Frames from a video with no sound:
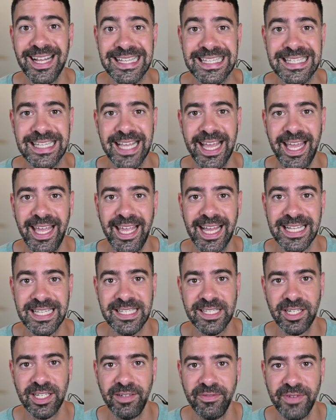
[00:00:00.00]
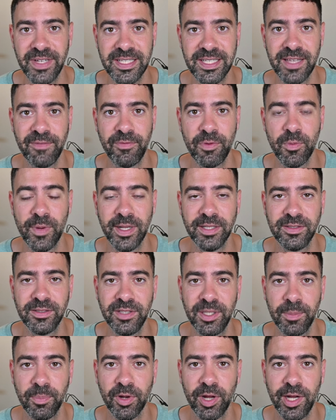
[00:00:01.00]
Let's say a service, if we want
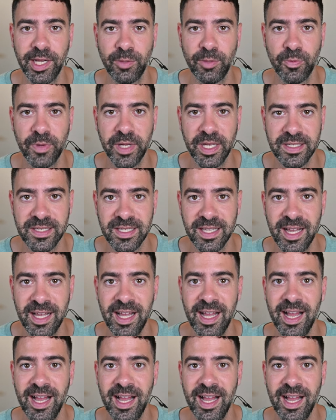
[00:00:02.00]
to deploy it with